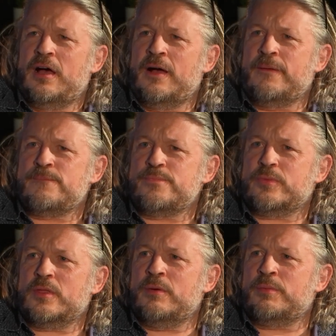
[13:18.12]

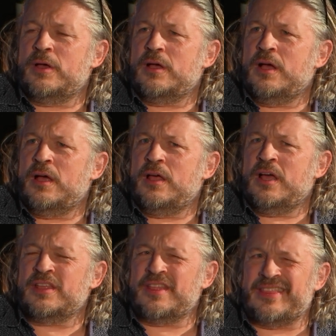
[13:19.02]
But
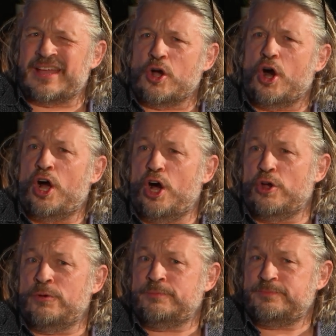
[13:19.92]
I then got
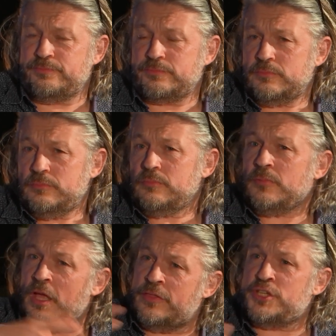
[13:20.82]
home
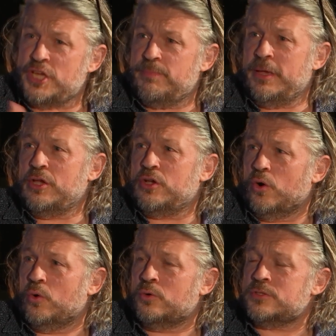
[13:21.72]
and the GP
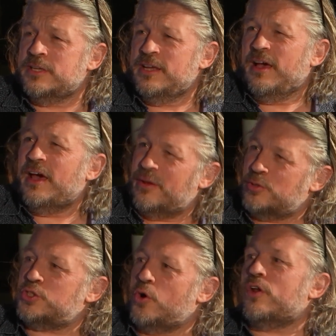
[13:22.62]
called, and it
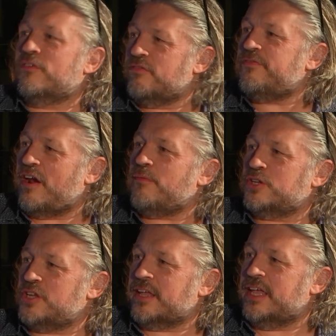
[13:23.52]
was sort of very
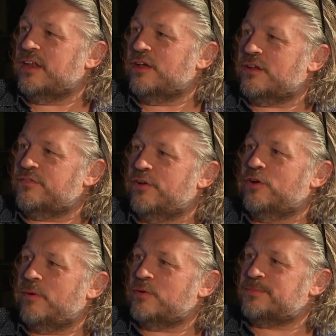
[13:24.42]
much like in a
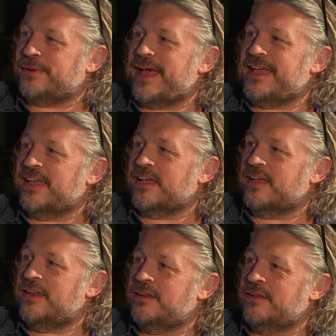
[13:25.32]
film. I was playing
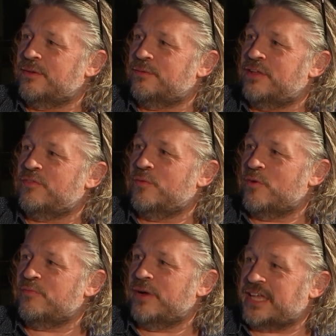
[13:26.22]
in the living room
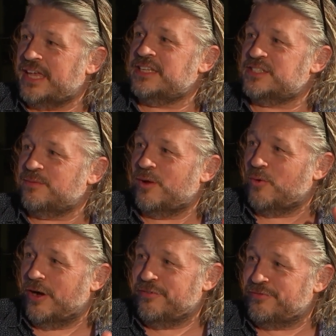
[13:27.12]
with my kids and my
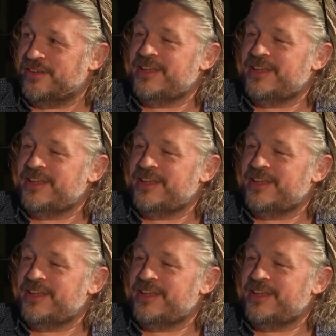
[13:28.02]
wife,